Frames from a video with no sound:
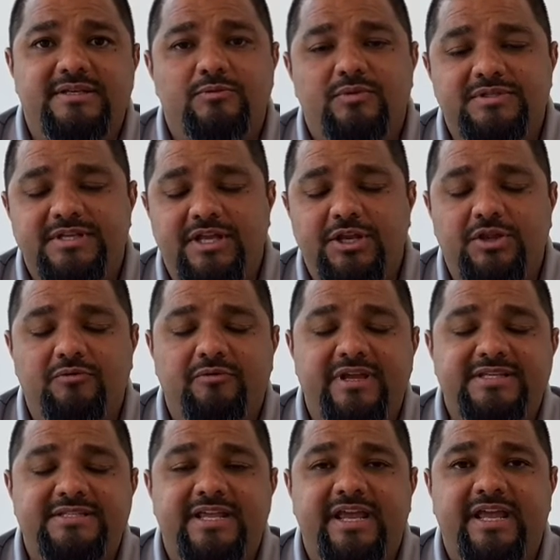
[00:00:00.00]
We'll tell you the
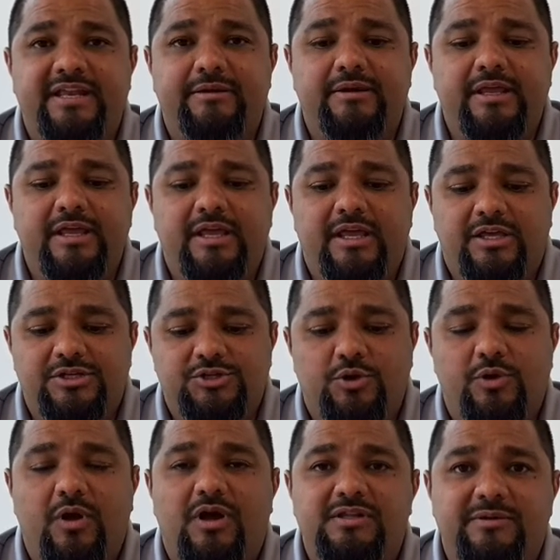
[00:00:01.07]
reasoning and show
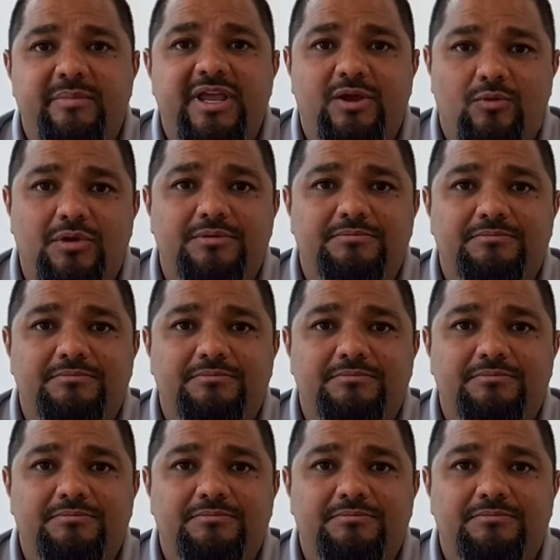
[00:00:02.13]
you how to make one.